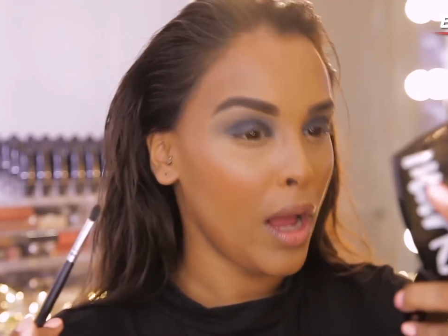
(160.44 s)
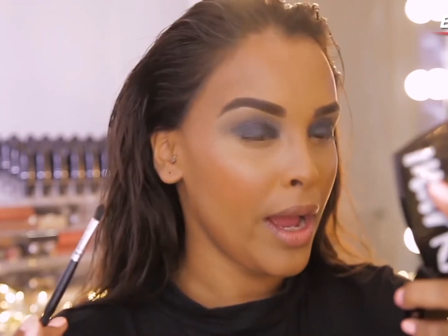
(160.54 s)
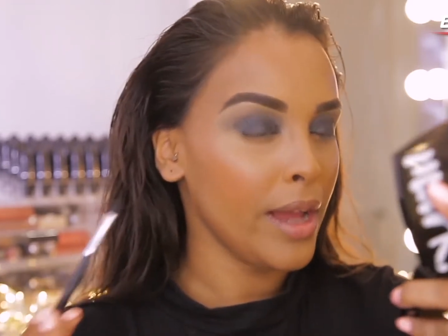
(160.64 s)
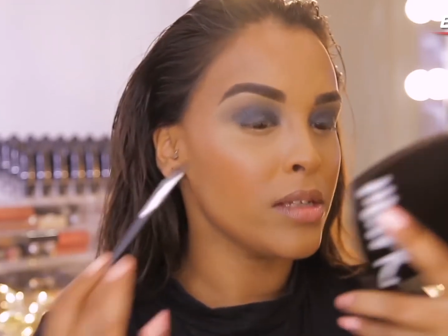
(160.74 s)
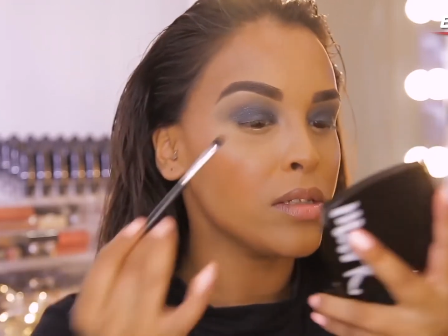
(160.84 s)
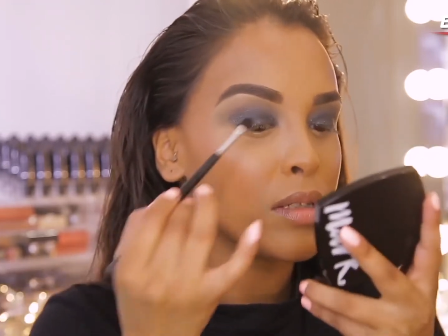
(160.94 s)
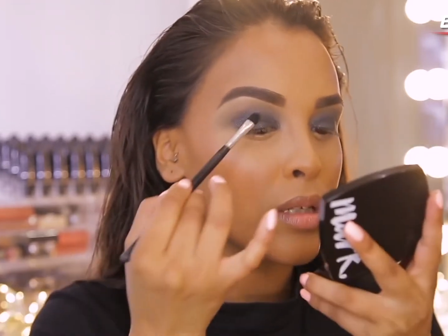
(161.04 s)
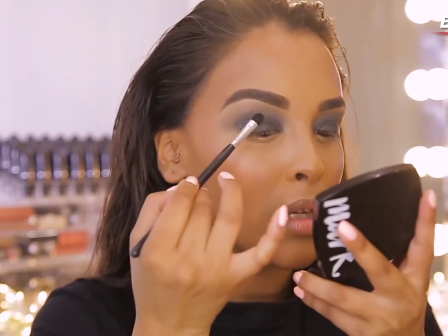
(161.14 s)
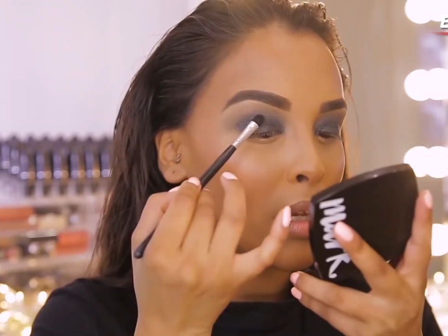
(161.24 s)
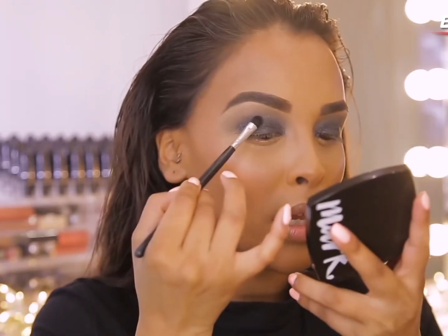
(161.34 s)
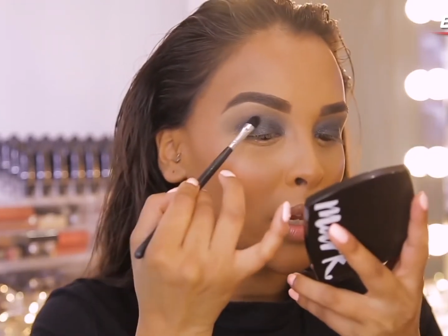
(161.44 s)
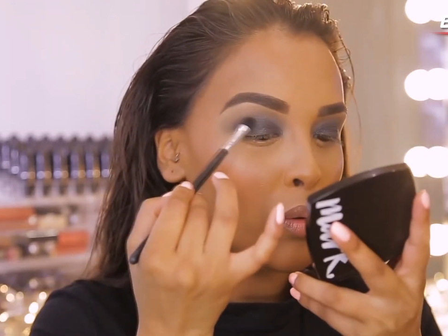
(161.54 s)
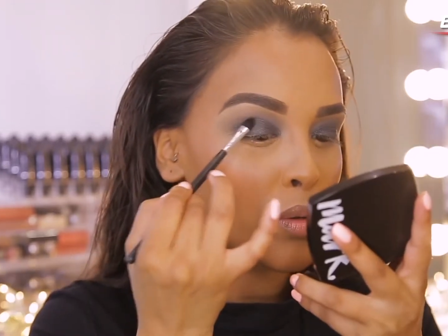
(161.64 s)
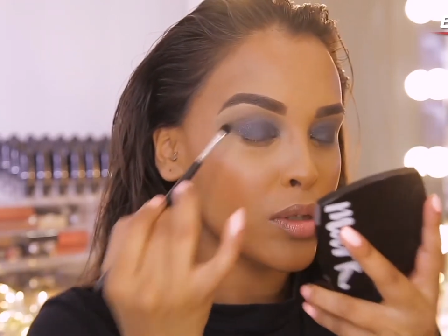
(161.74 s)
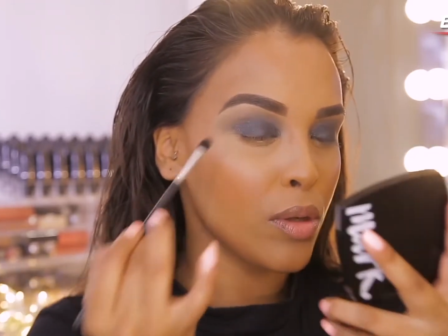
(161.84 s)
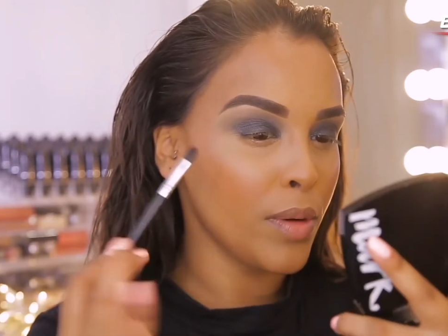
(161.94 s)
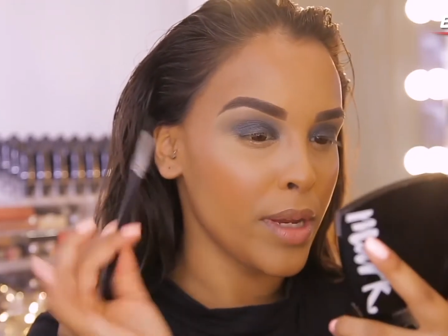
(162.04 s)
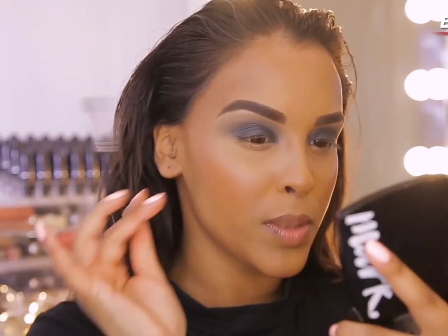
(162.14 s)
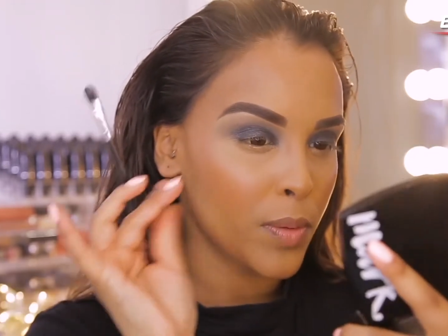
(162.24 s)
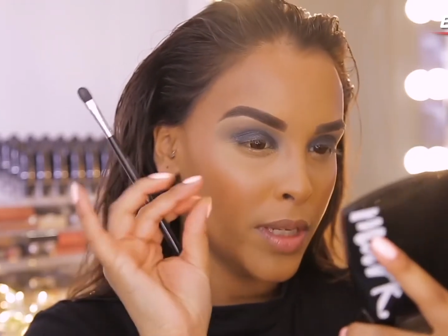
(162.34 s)
and it looks so
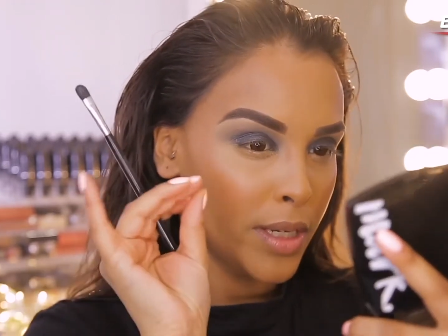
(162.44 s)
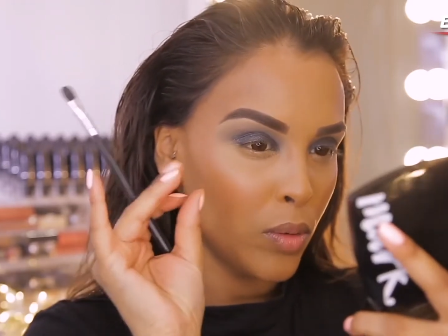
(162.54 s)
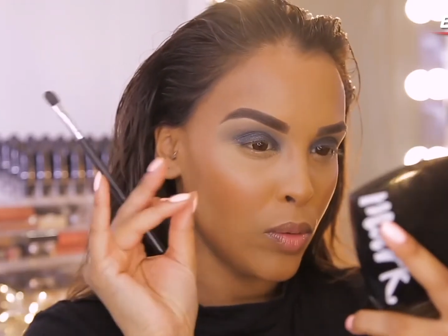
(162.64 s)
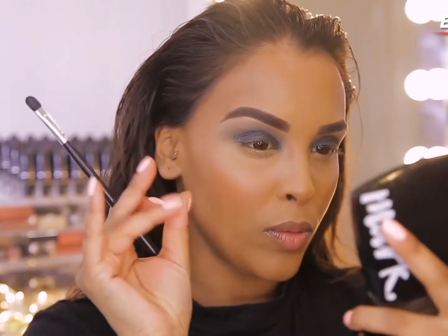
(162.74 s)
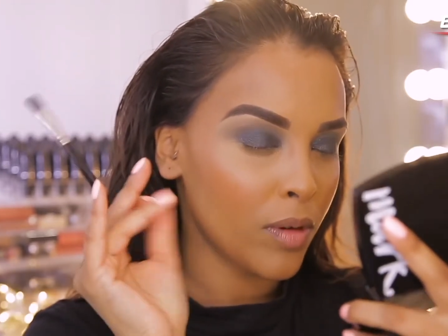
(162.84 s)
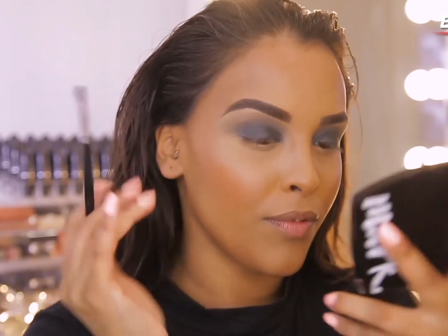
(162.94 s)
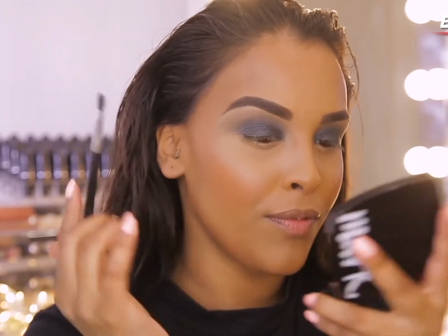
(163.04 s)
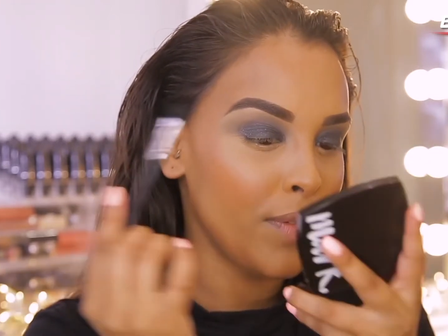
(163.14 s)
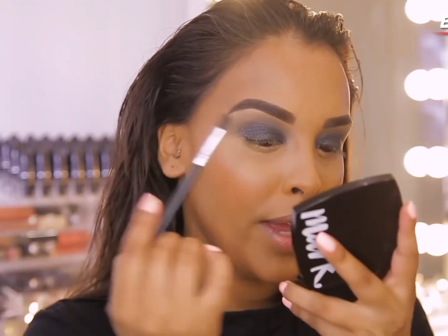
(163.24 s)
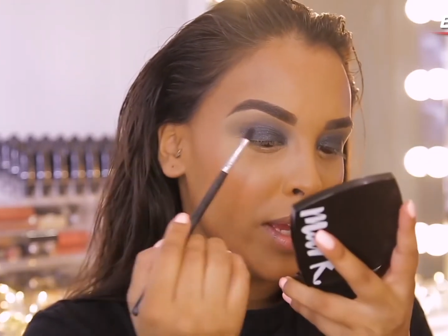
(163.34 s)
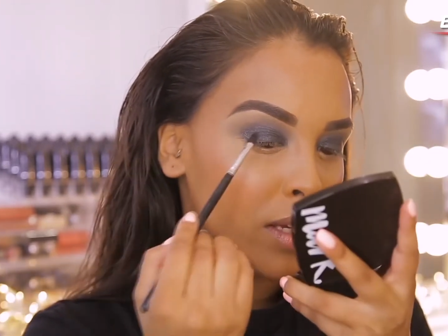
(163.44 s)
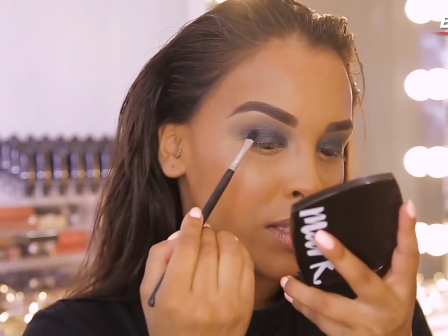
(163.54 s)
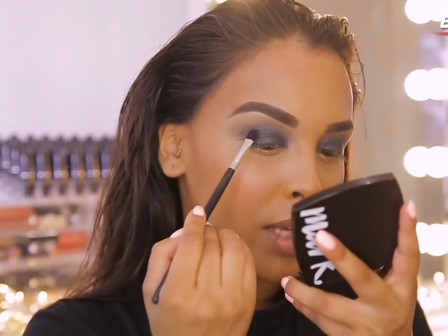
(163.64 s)
nice with a little flex.